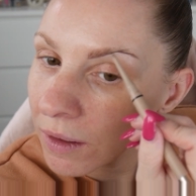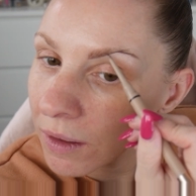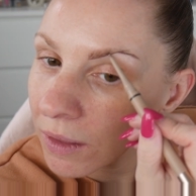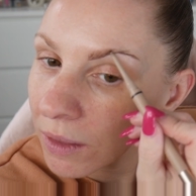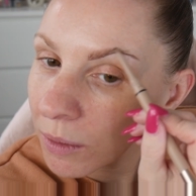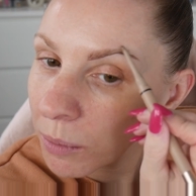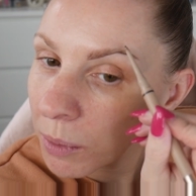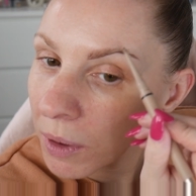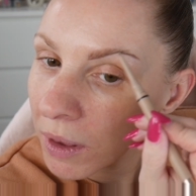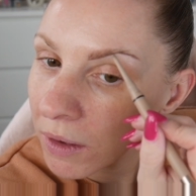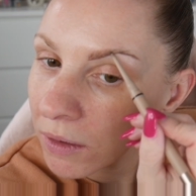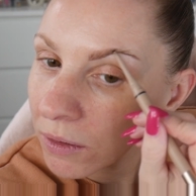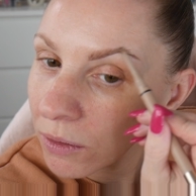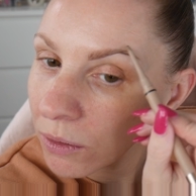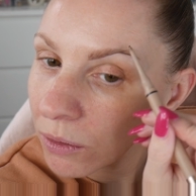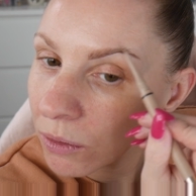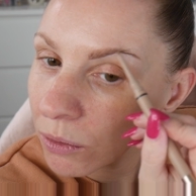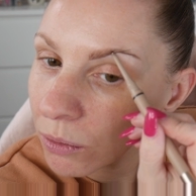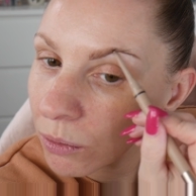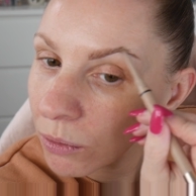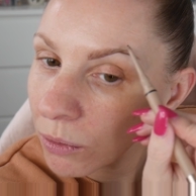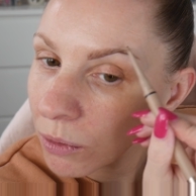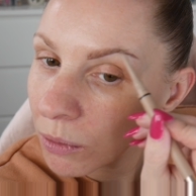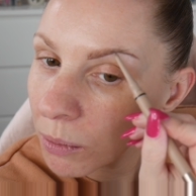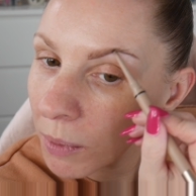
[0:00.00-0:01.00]
the pencil
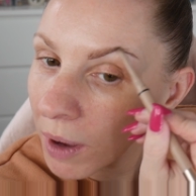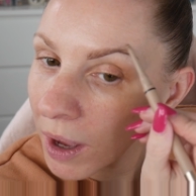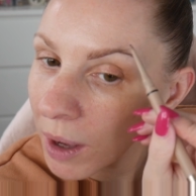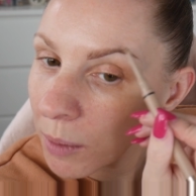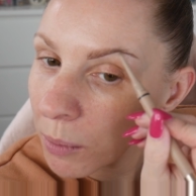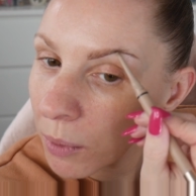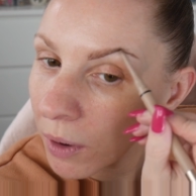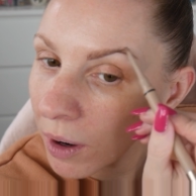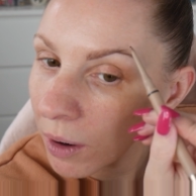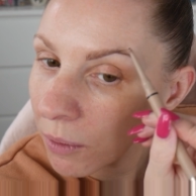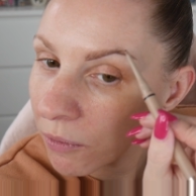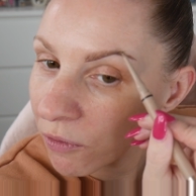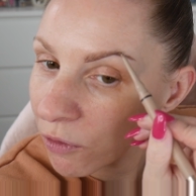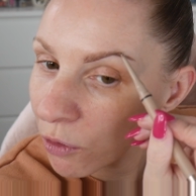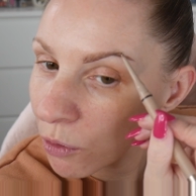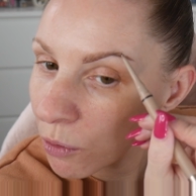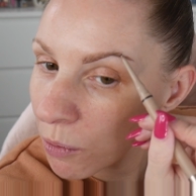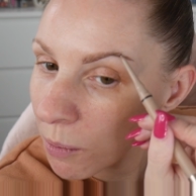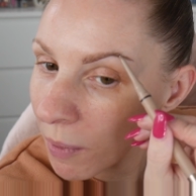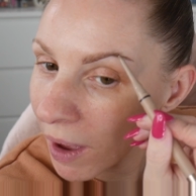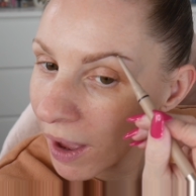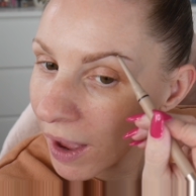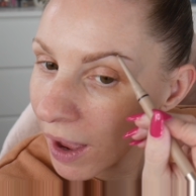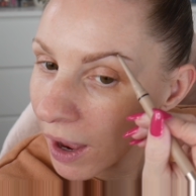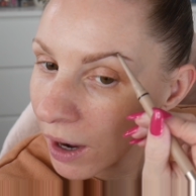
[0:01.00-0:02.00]
through my brow, through
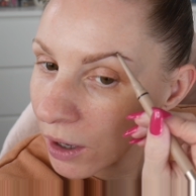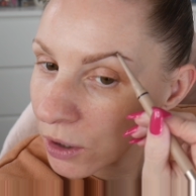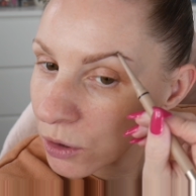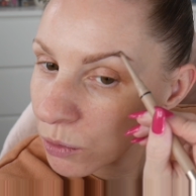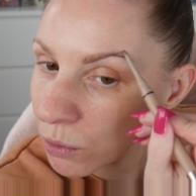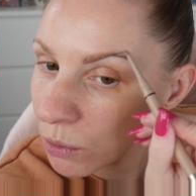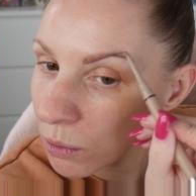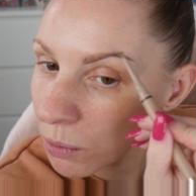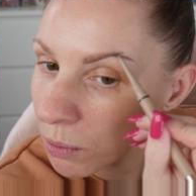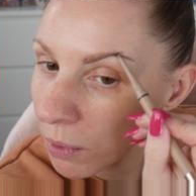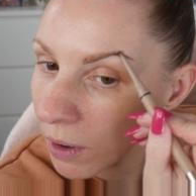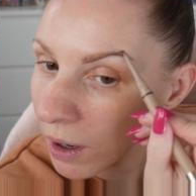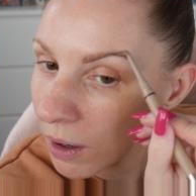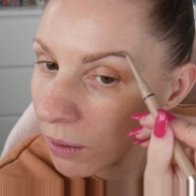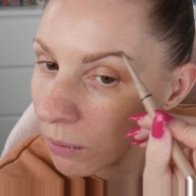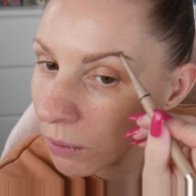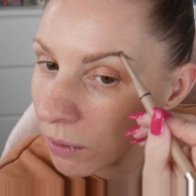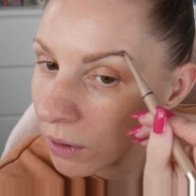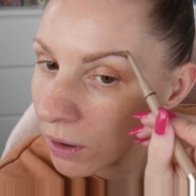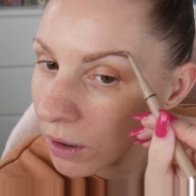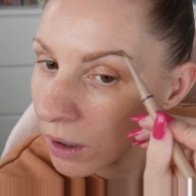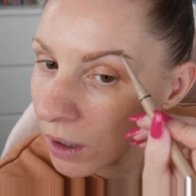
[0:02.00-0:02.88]
my actual brow.